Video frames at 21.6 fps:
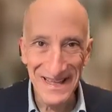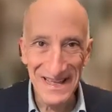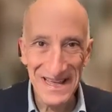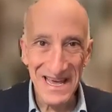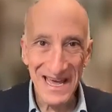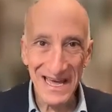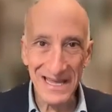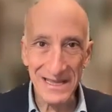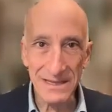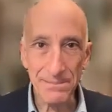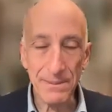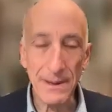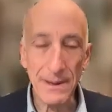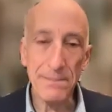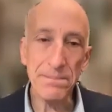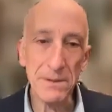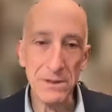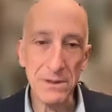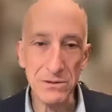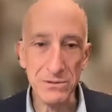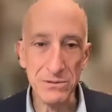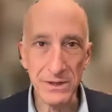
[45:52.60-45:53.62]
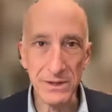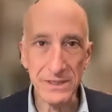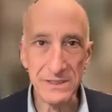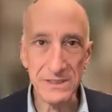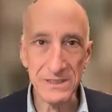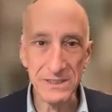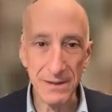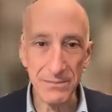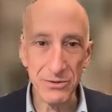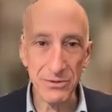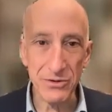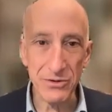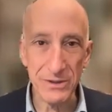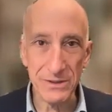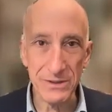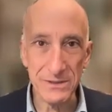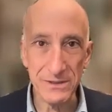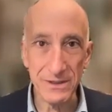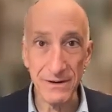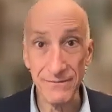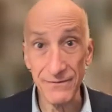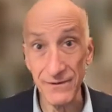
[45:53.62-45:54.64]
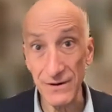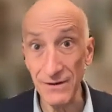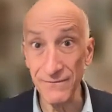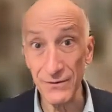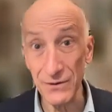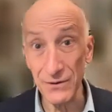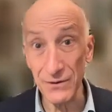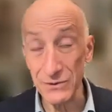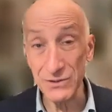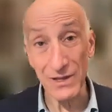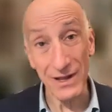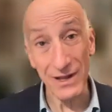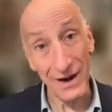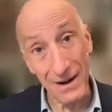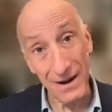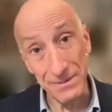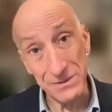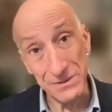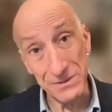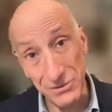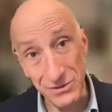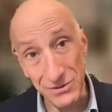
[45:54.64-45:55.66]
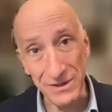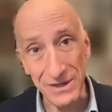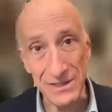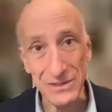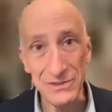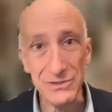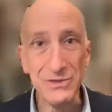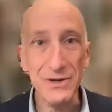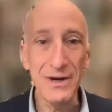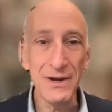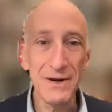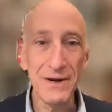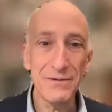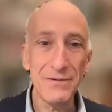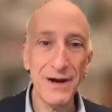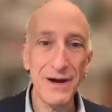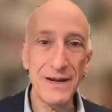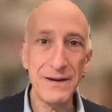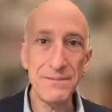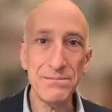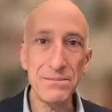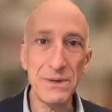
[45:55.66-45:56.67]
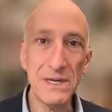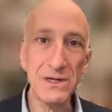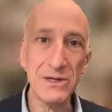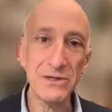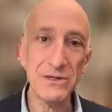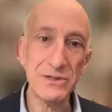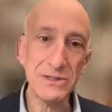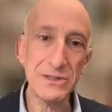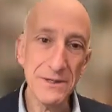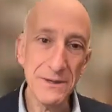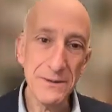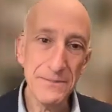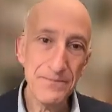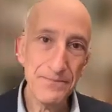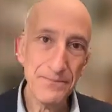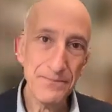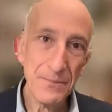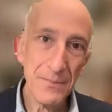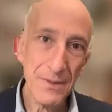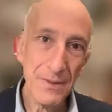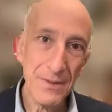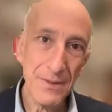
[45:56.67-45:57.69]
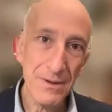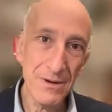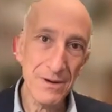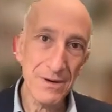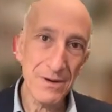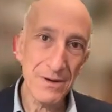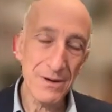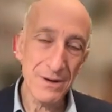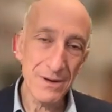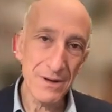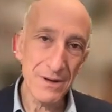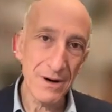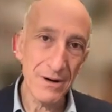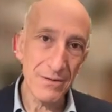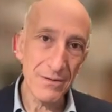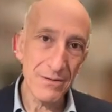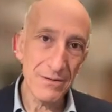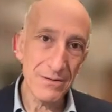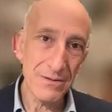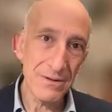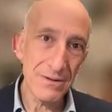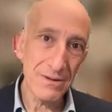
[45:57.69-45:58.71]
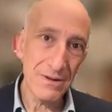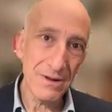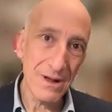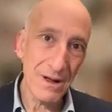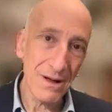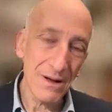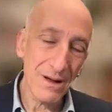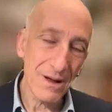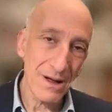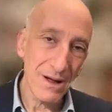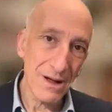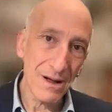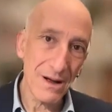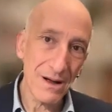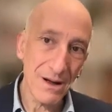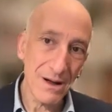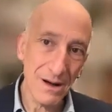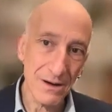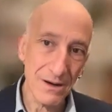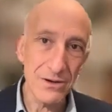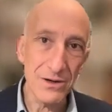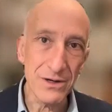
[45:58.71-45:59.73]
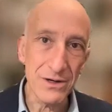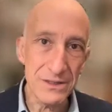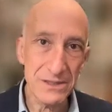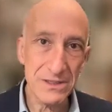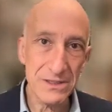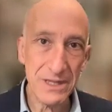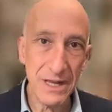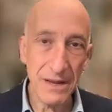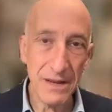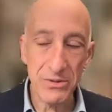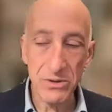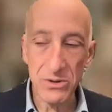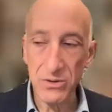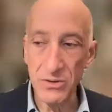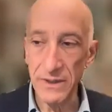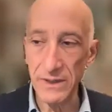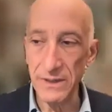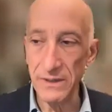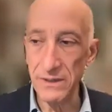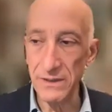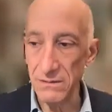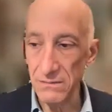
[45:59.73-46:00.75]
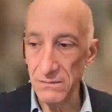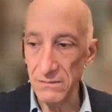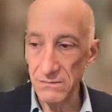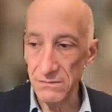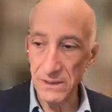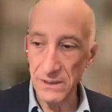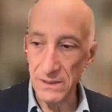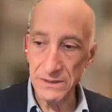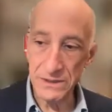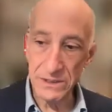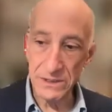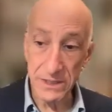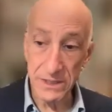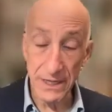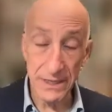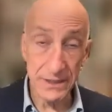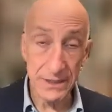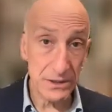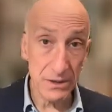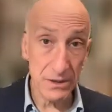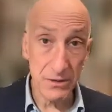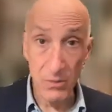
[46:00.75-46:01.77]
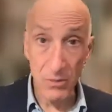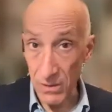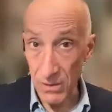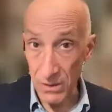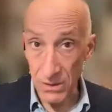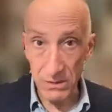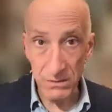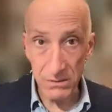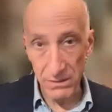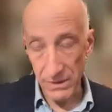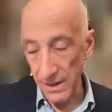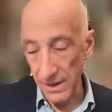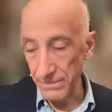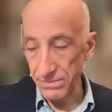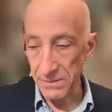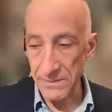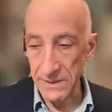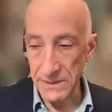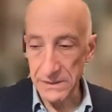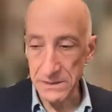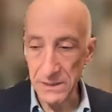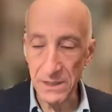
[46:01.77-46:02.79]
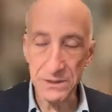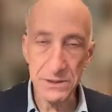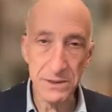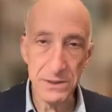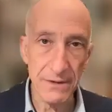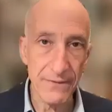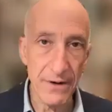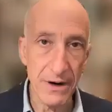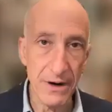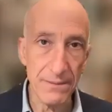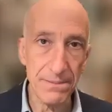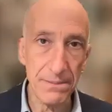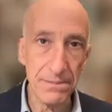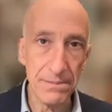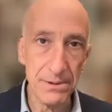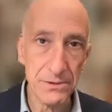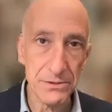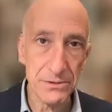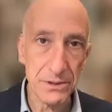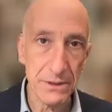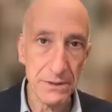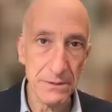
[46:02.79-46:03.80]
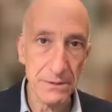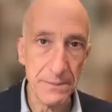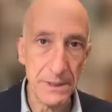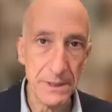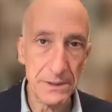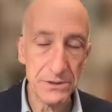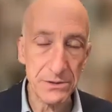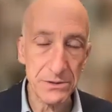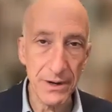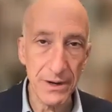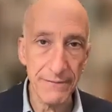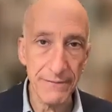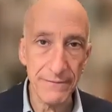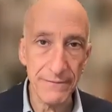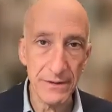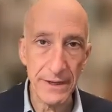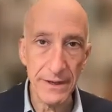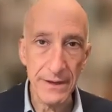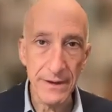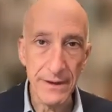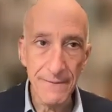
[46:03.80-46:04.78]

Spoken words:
and the people who look at stablecoins and are very focused on opportunities, right? Because a good stablecoin legislation or implementation of our proposal administratively